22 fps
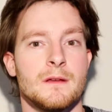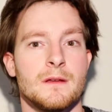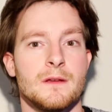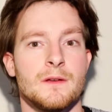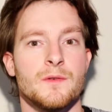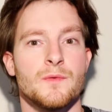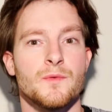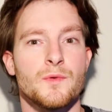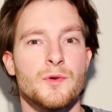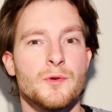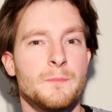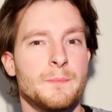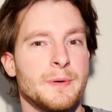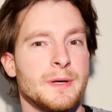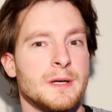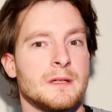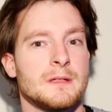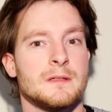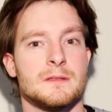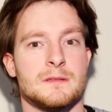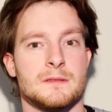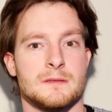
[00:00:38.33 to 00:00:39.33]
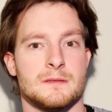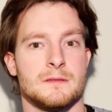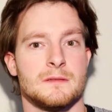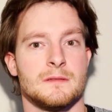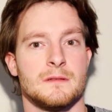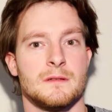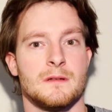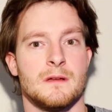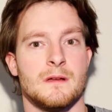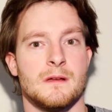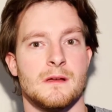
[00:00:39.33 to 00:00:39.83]
group
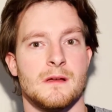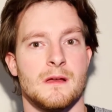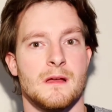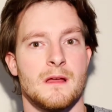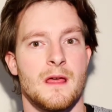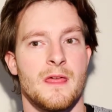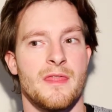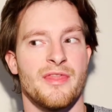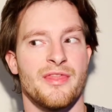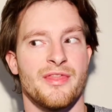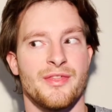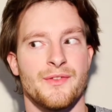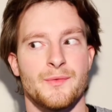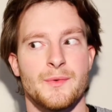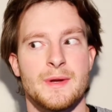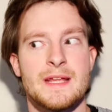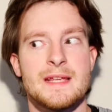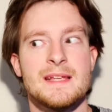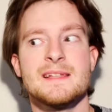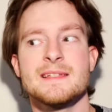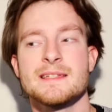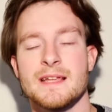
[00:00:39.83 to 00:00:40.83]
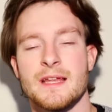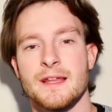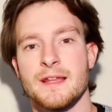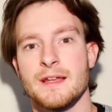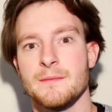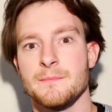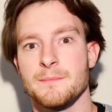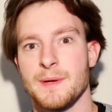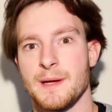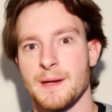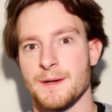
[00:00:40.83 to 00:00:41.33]
3
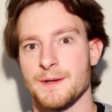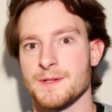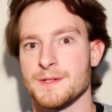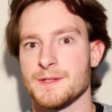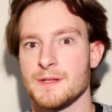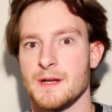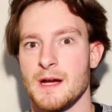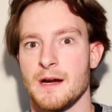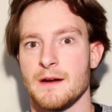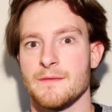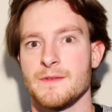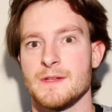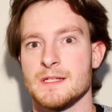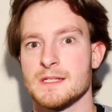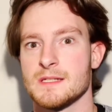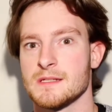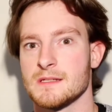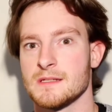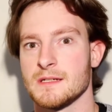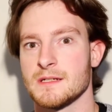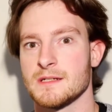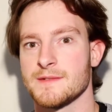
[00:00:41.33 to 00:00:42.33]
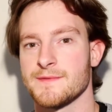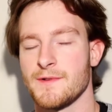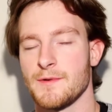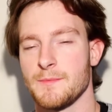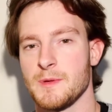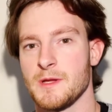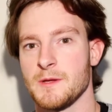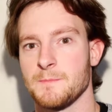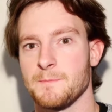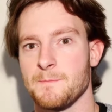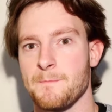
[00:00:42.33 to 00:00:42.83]
synonym pairs out of these 6 for
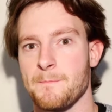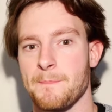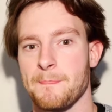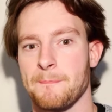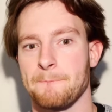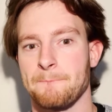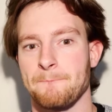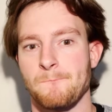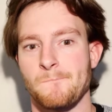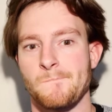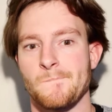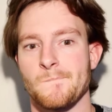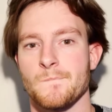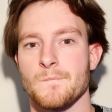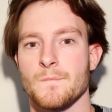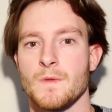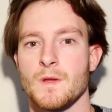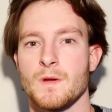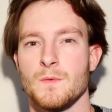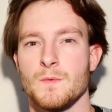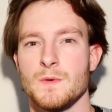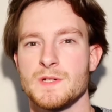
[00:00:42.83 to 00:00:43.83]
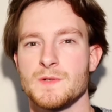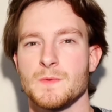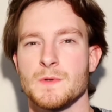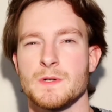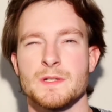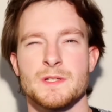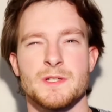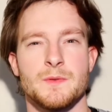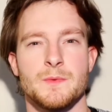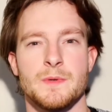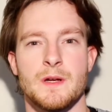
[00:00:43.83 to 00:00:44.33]
me. Which
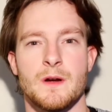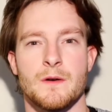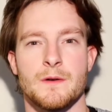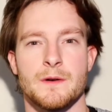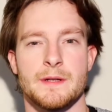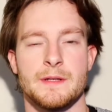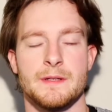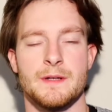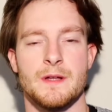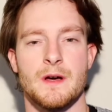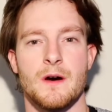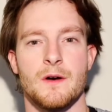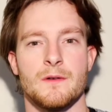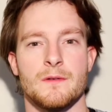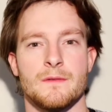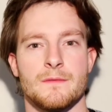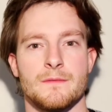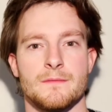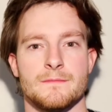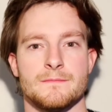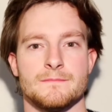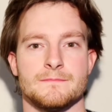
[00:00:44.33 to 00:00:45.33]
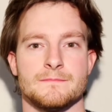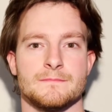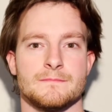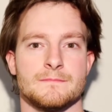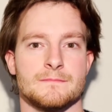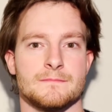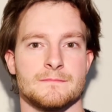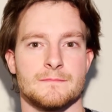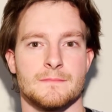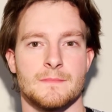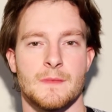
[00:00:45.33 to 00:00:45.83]
words do we already know?
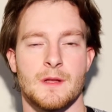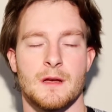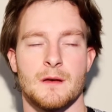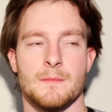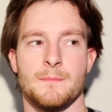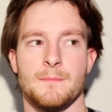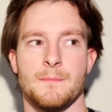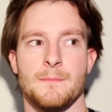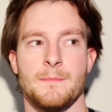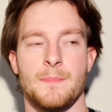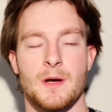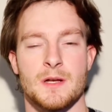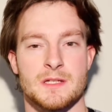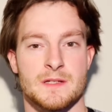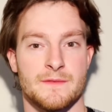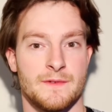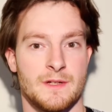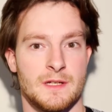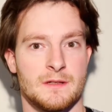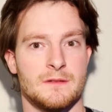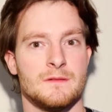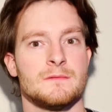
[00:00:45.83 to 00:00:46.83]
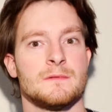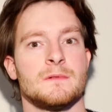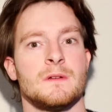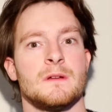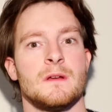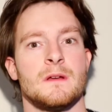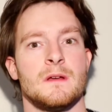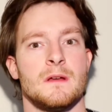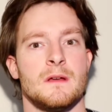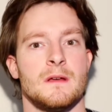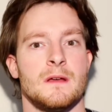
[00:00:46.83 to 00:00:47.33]
I'll pause the video
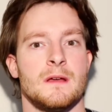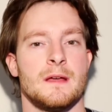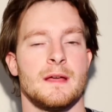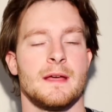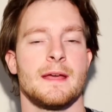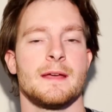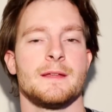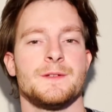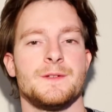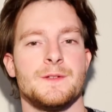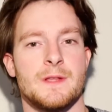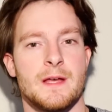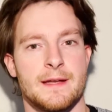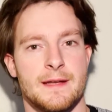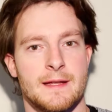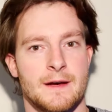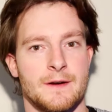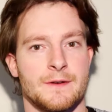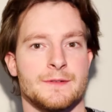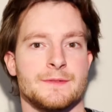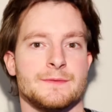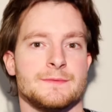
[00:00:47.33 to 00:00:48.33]
and do that now.